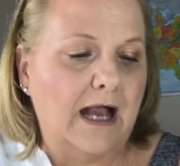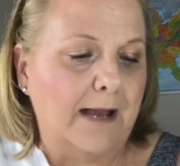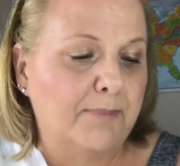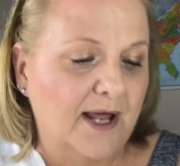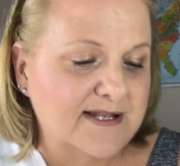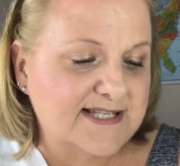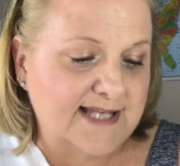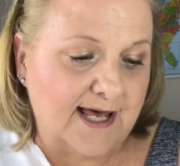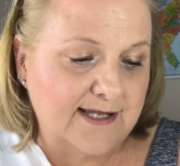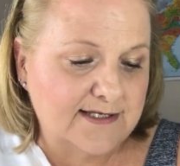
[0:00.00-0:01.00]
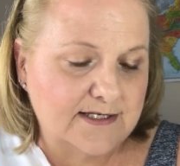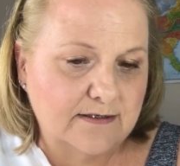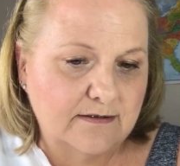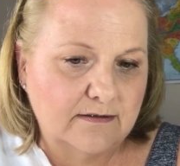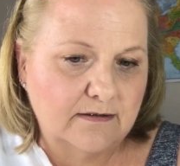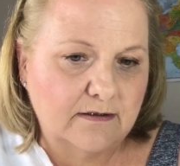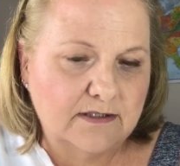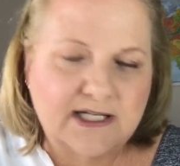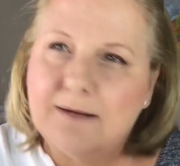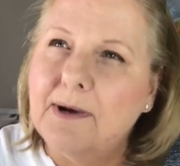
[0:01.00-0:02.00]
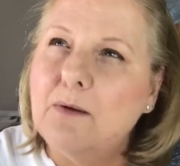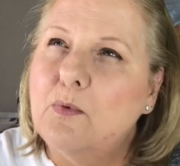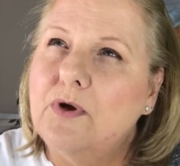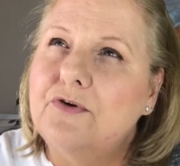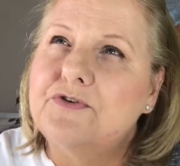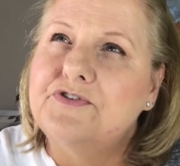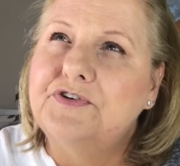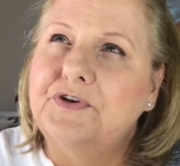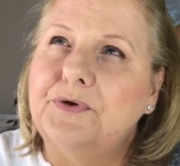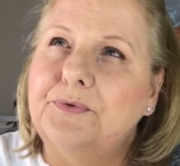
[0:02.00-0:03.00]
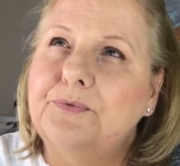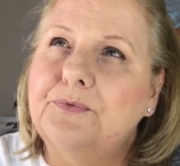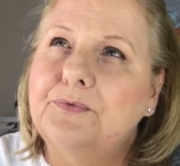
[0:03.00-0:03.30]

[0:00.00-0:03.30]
I bought a set. Did I buy 1 or 2?